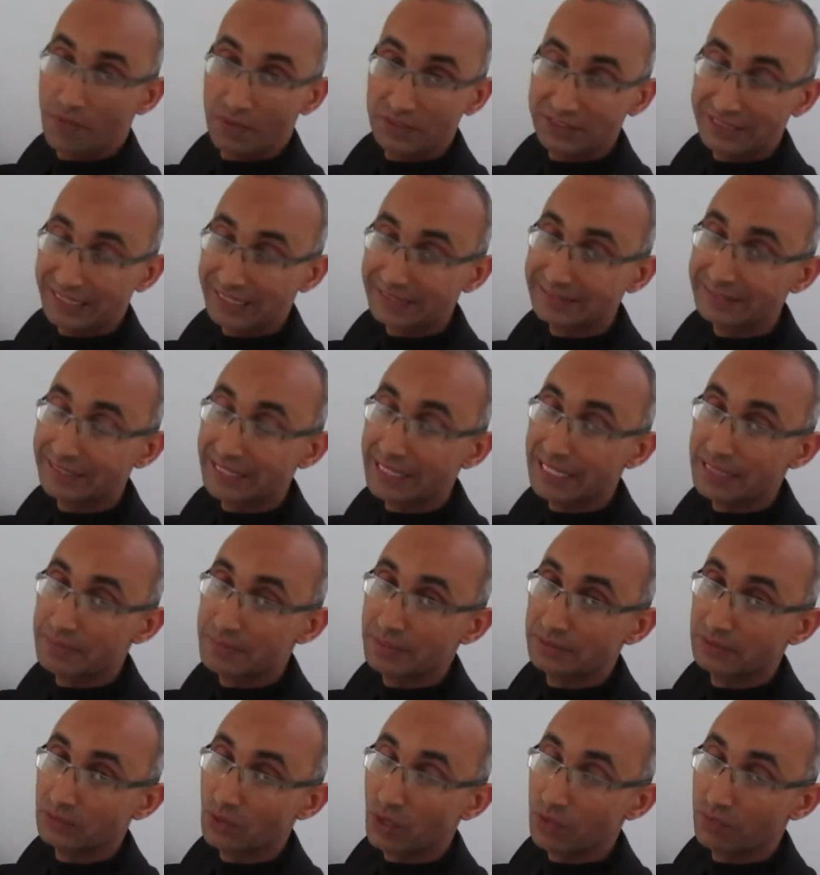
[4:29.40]
the second
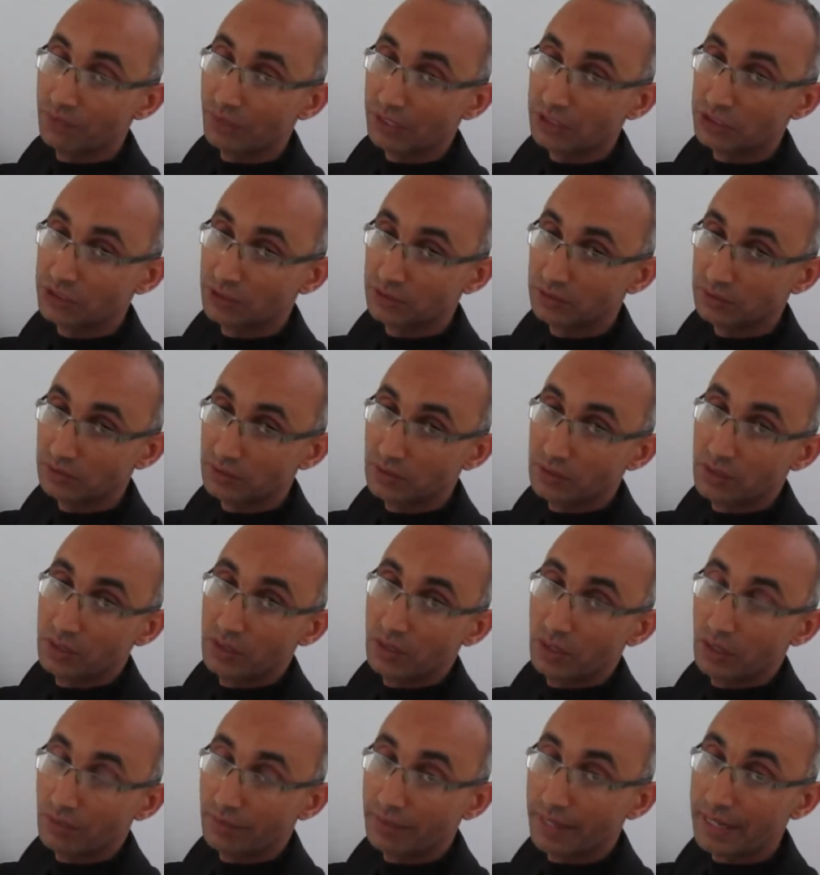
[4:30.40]
element of fiction.
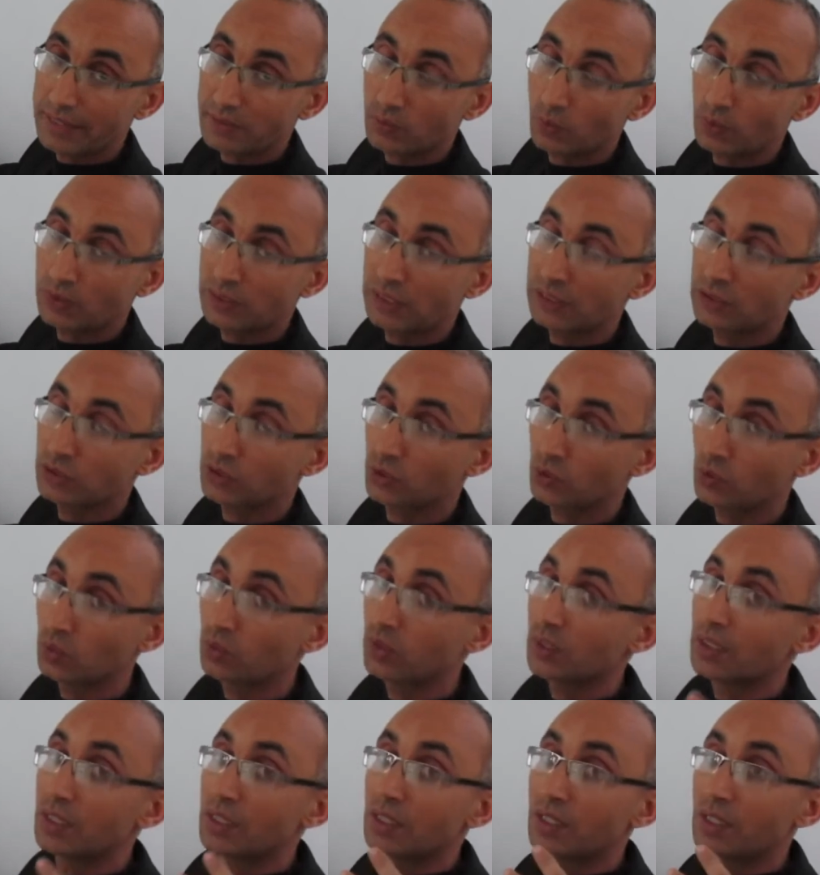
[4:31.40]
We need
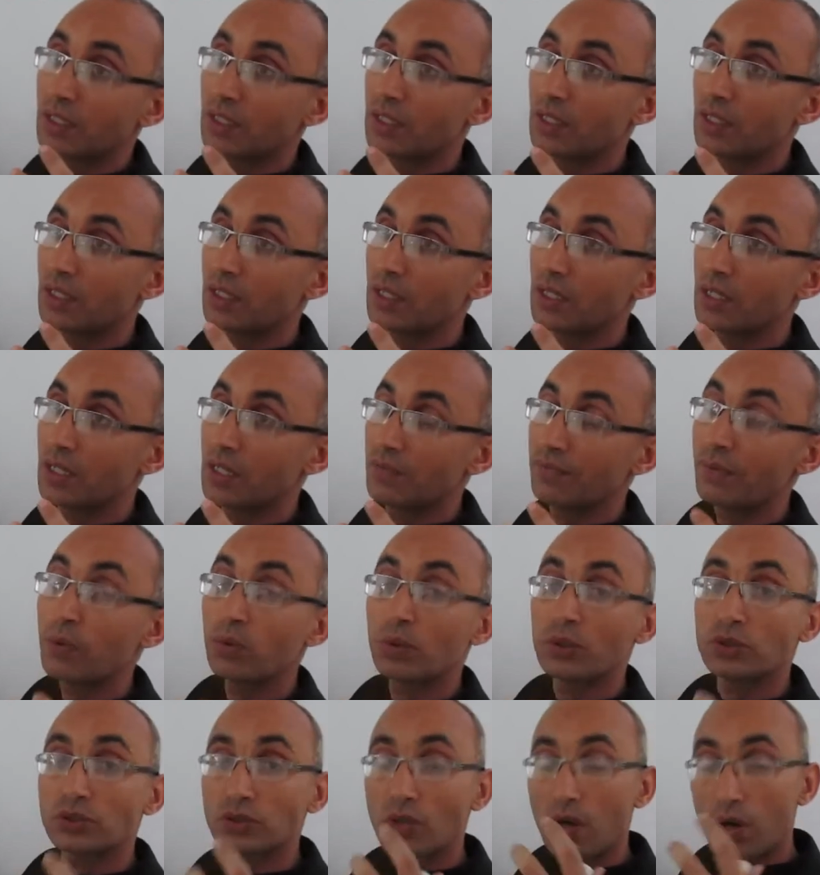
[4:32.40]
to
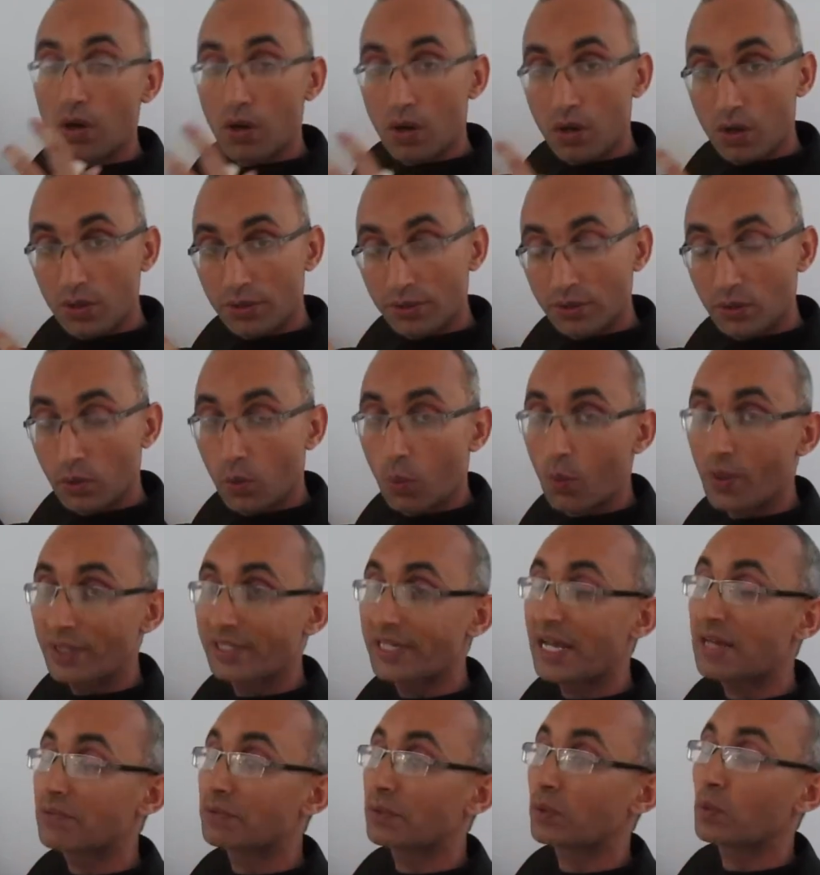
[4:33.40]
focus on
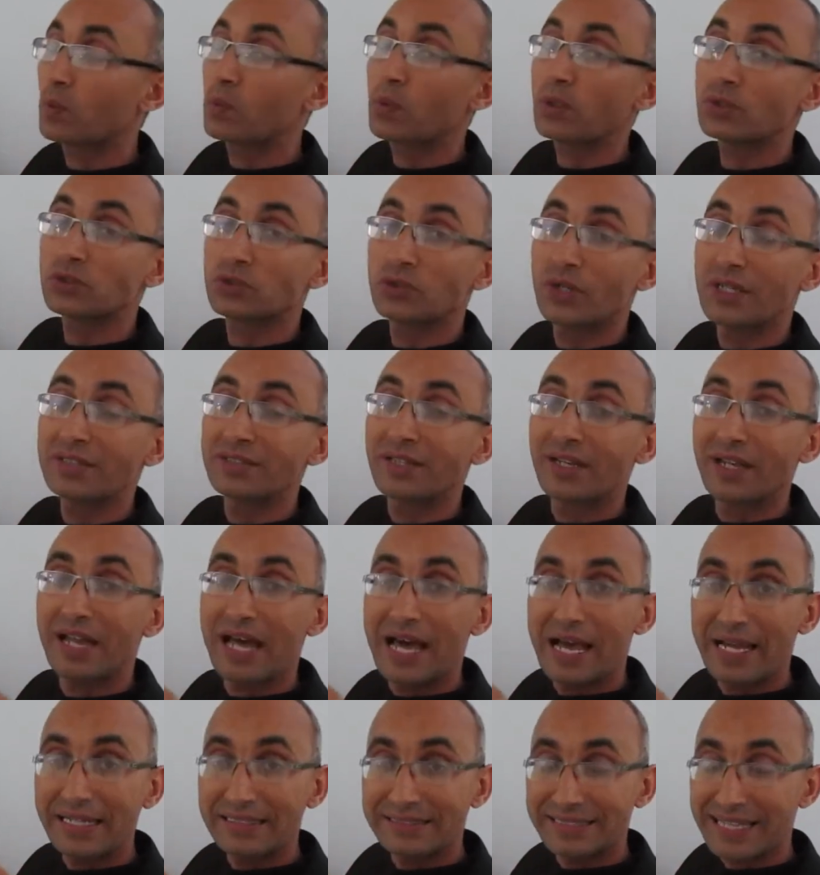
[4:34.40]
whenever we want to
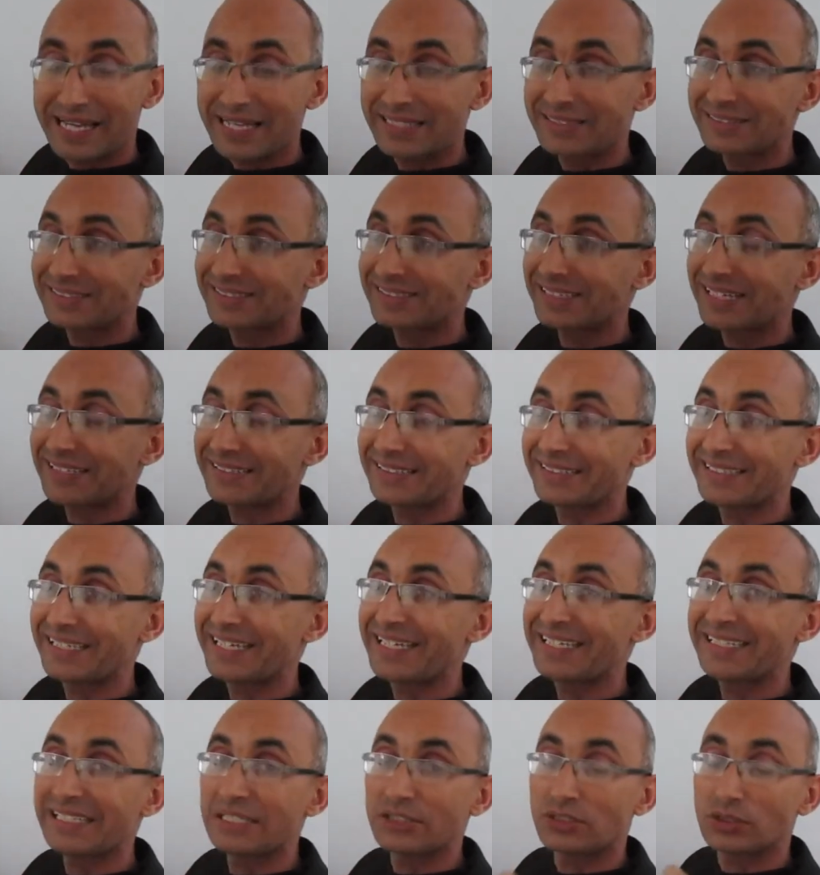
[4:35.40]
analyze and study
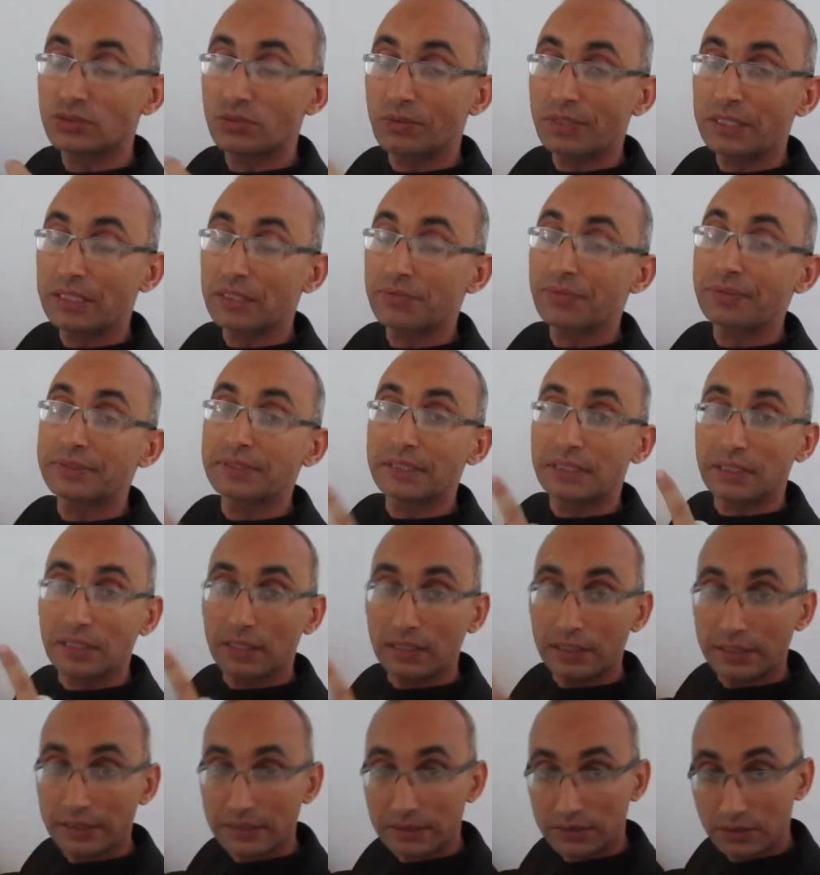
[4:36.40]
any story
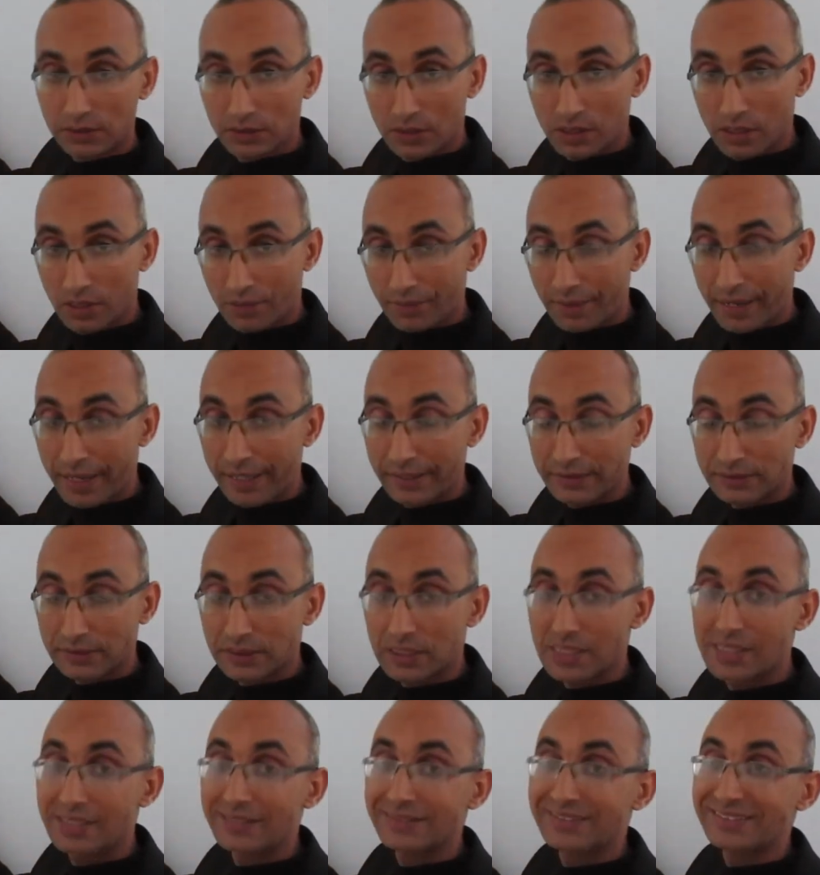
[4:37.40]
critically,
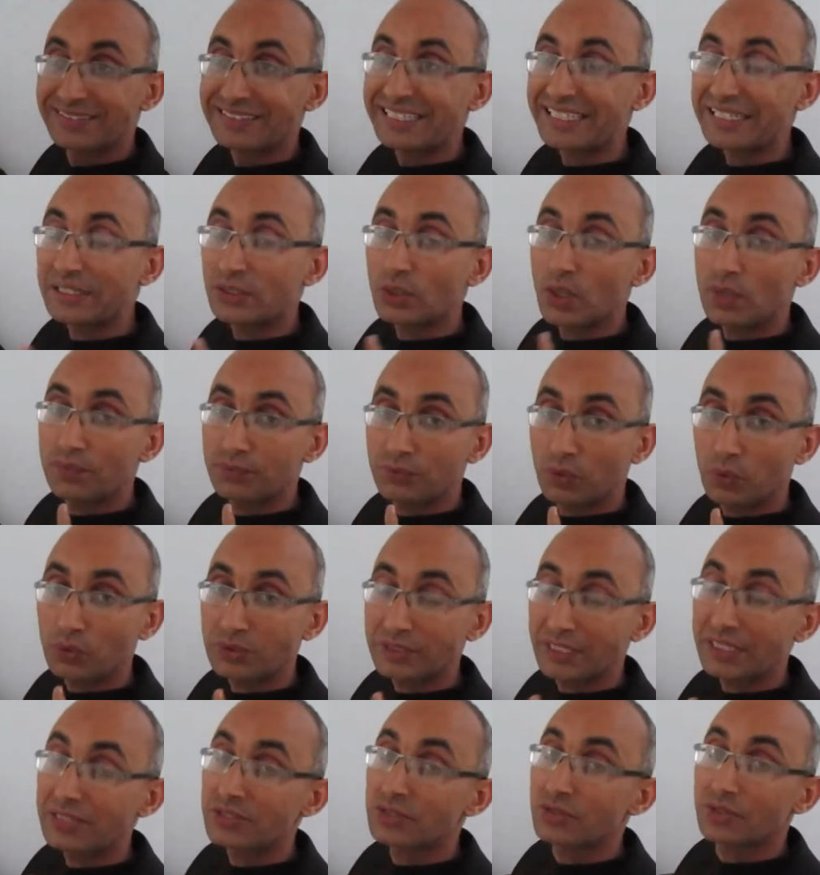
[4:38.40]
taking of
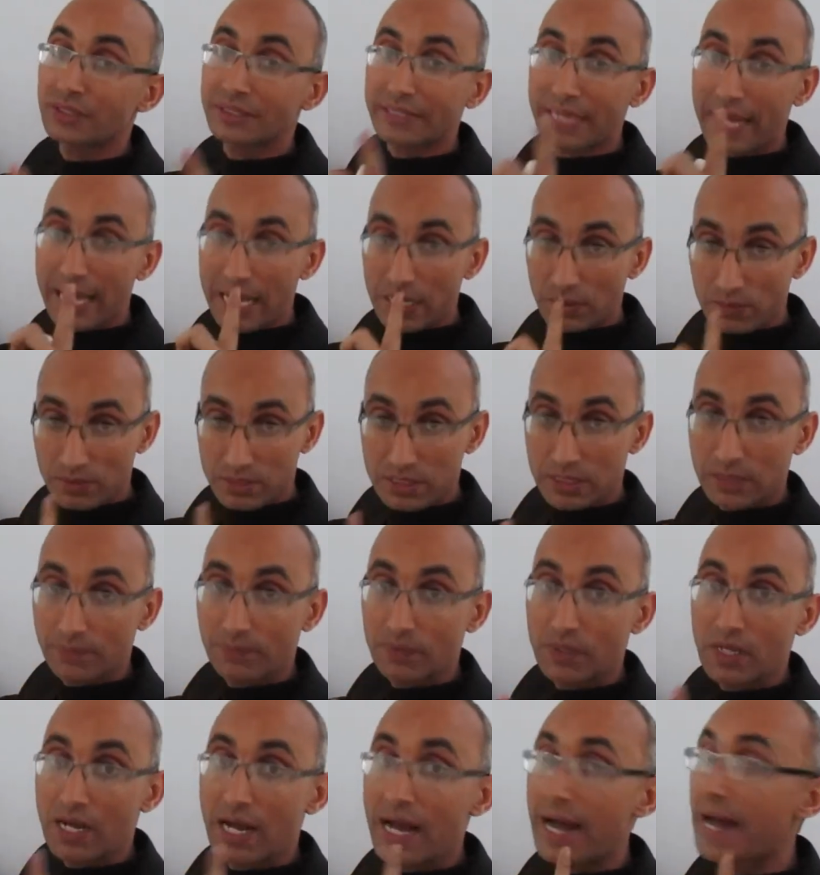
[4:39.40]
course into account
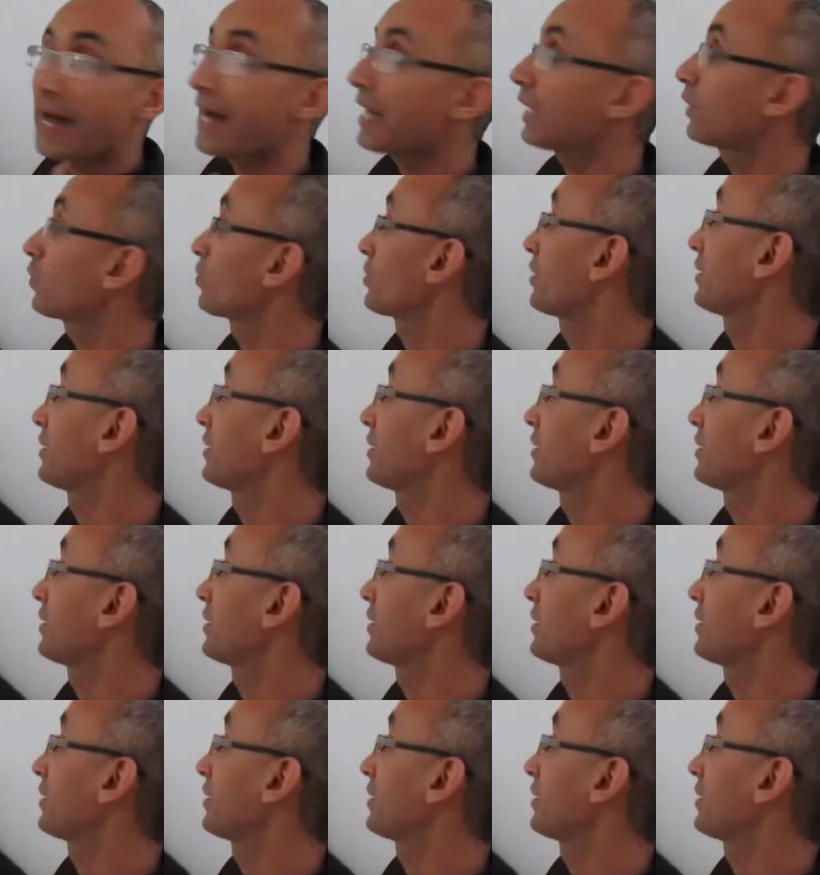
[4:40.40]
how